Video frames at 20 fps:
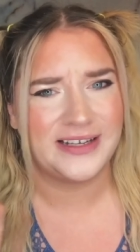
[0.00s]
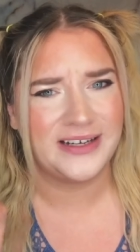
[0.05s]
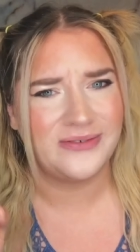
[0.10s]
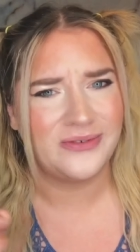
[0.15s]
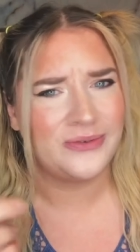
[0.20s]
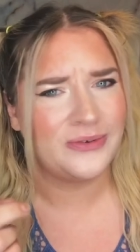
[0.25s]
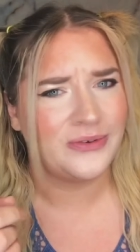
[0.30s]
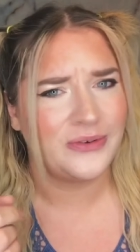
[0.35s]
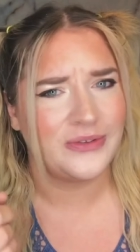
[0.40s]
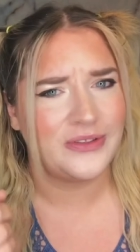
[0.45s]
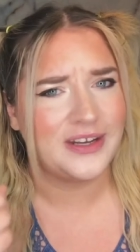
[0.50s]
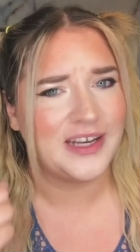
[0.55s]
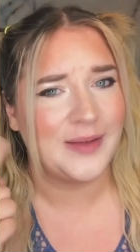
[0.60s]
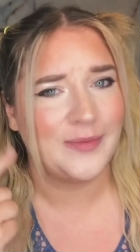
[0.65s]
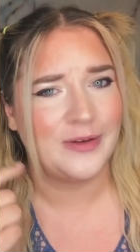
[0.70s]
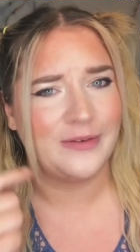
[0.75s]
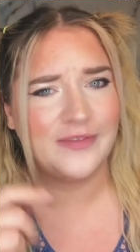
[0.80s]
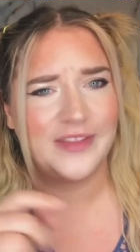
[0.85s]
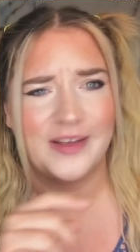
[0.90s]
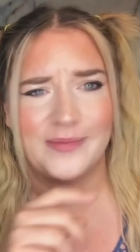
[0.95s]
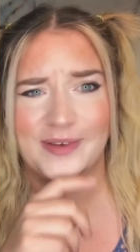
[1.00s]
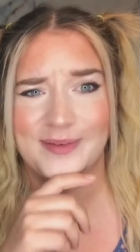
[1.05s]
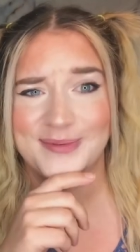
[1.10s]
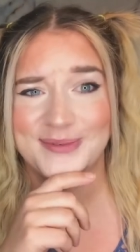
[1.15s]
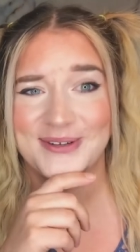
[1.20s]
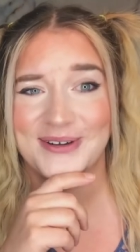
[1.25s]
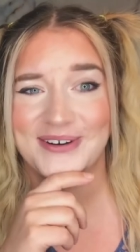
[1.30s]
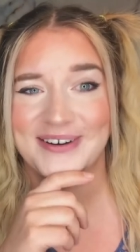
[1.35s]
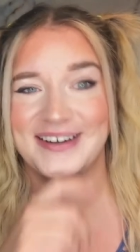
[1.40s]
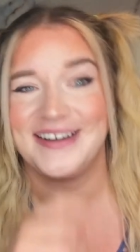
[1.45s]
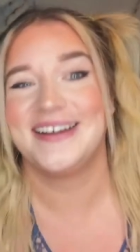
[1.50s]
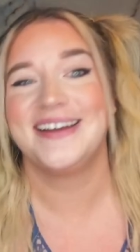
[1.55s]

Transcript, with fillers: I don't know the name of them, I'm sorry.